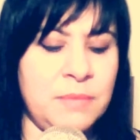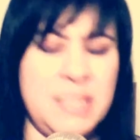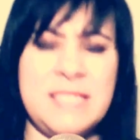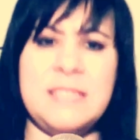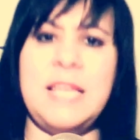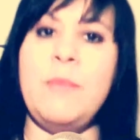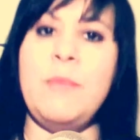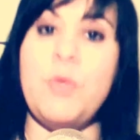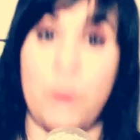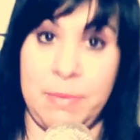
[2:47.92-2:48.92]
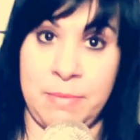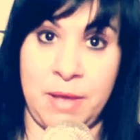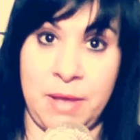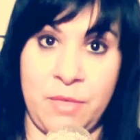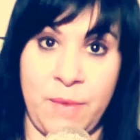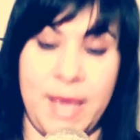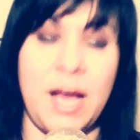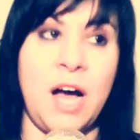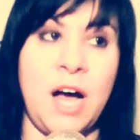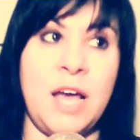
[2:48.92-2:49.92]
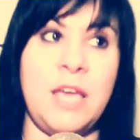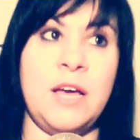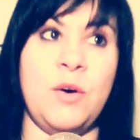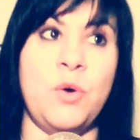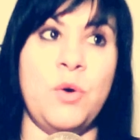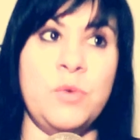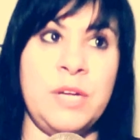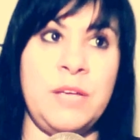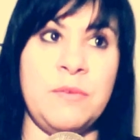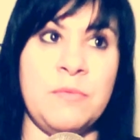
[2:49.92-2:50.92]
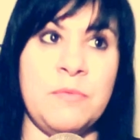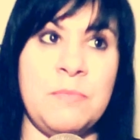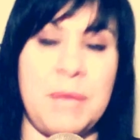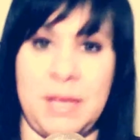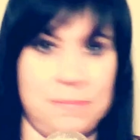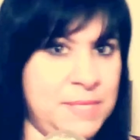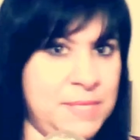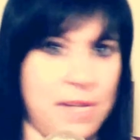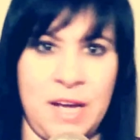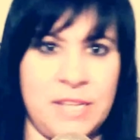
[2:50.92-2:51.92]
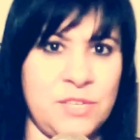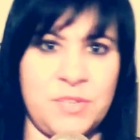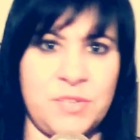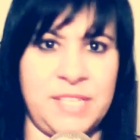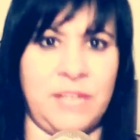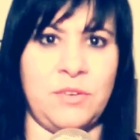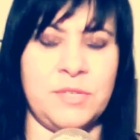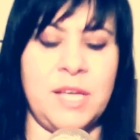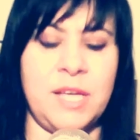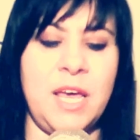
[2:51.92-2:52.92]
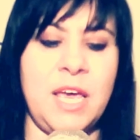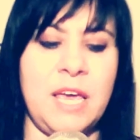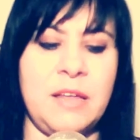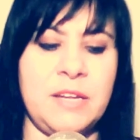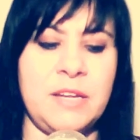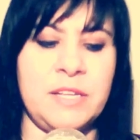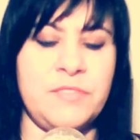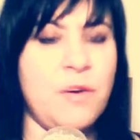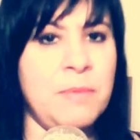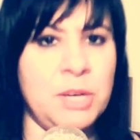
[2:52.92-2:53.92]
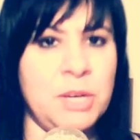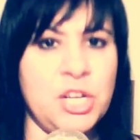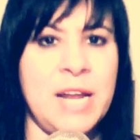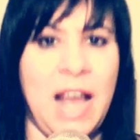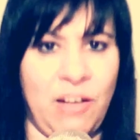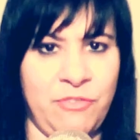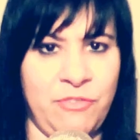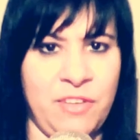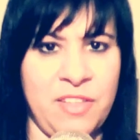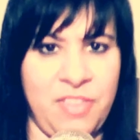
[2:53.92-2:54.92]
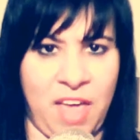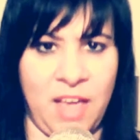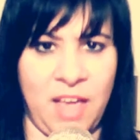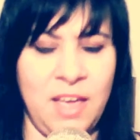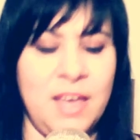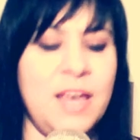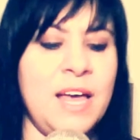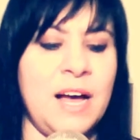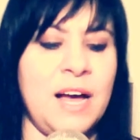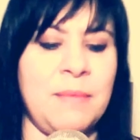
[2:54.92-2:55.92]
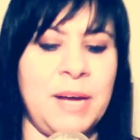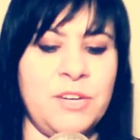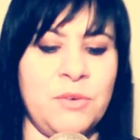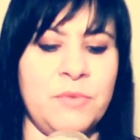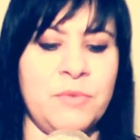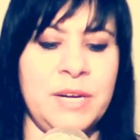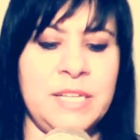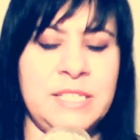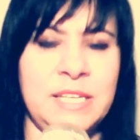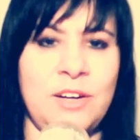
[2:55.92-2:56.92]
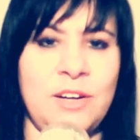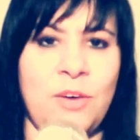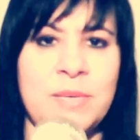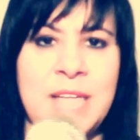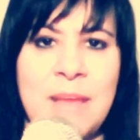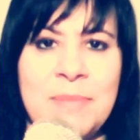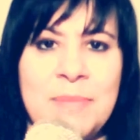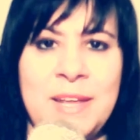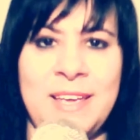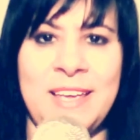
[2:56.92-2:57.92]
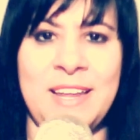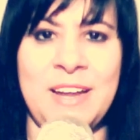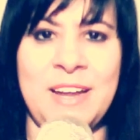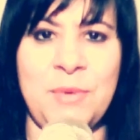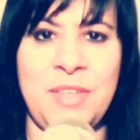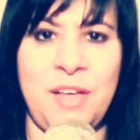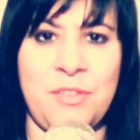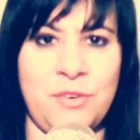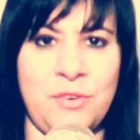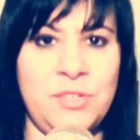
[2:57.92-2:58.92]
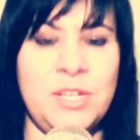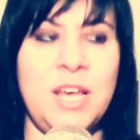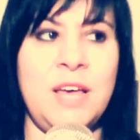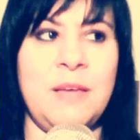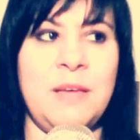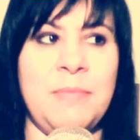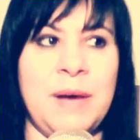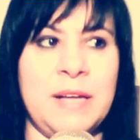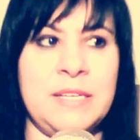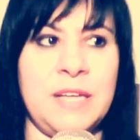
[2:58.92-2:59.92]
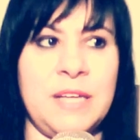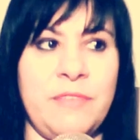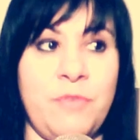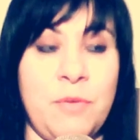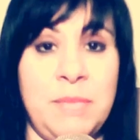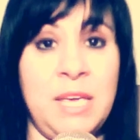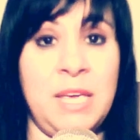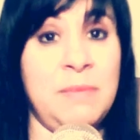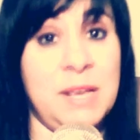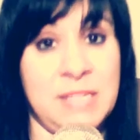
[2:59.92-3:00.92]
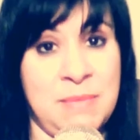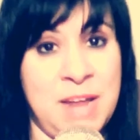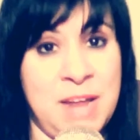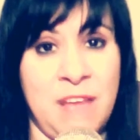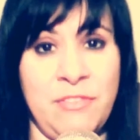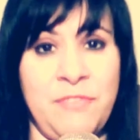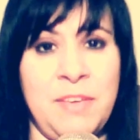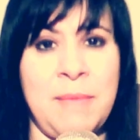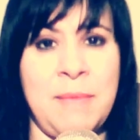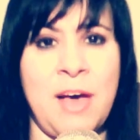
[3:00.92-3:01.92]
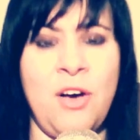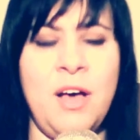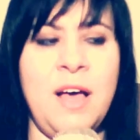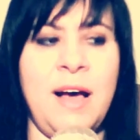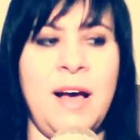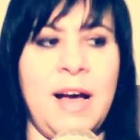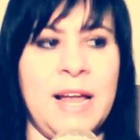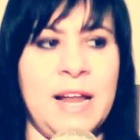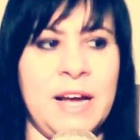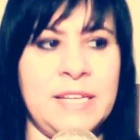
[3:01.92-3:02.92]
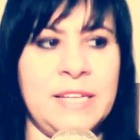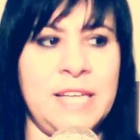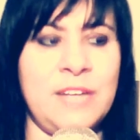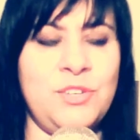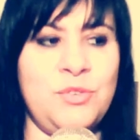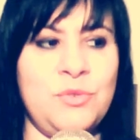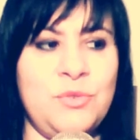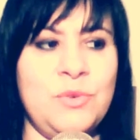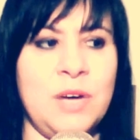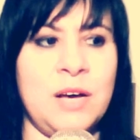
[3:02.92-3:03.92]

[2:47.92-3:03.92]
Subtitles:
the same with women, by the way. I only pick up signs or signals. It is very much an alpha thing. I don't really see it always happening with others, but for me, because I'm an alpha female, I tend to